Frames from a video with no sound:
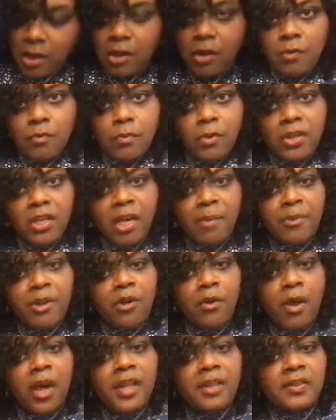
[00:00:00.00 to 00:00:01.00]
will come
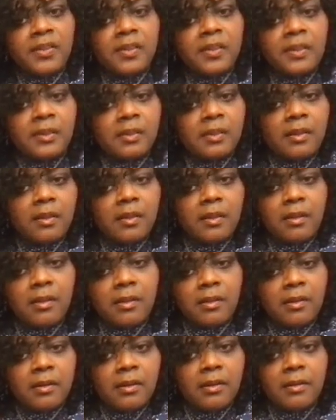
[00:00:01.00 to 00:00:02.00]
across
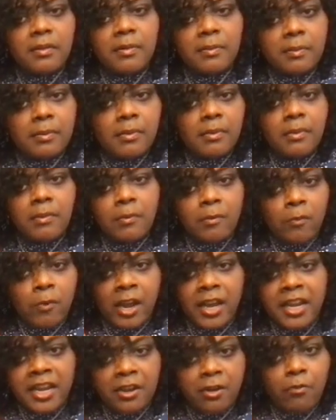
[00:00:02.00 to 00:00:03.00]

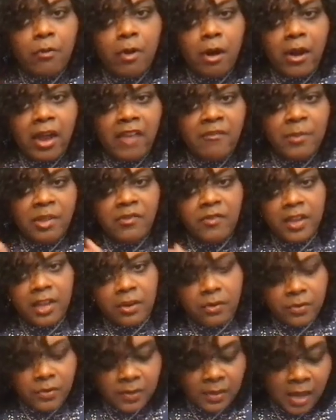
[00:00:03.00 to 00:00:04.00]
right here where I have my
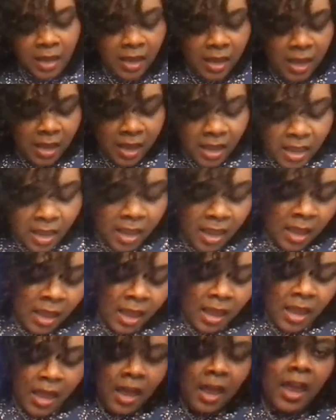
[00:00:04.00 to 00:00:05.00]
fingers.
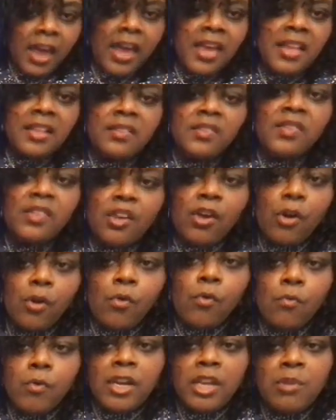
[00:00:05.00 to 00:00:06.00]
And
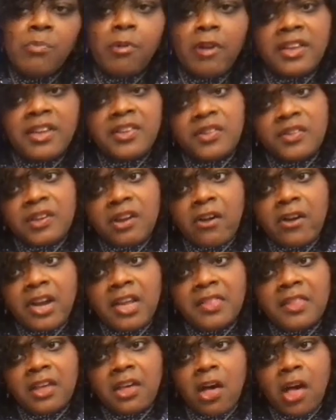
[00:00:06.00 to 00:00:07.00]
so when you press start
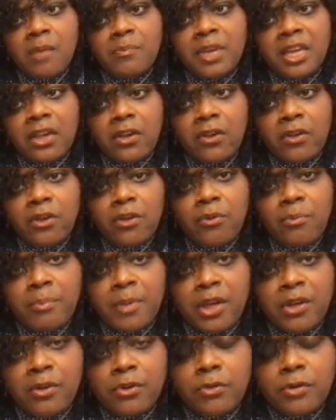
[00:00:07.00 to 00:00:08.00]
in the Combi Cooker
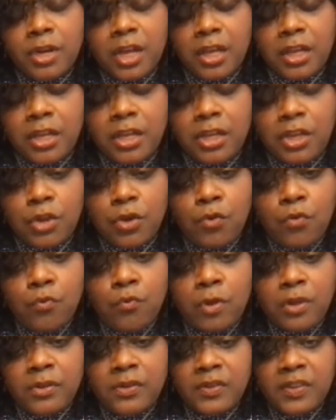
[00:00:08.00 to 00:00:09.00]
mode, you
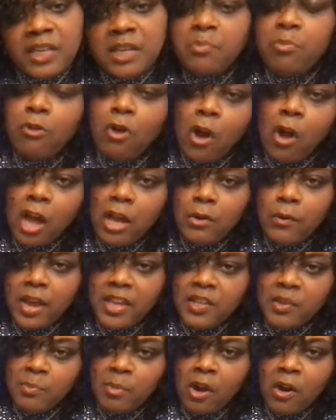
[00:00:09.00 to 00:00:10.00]
will see
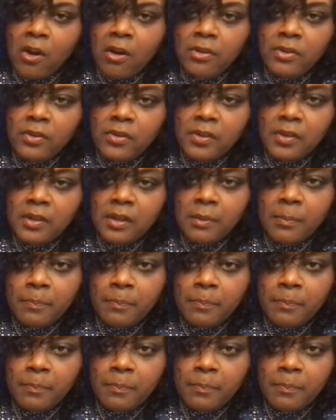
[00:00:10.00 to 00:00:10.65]
progress bars.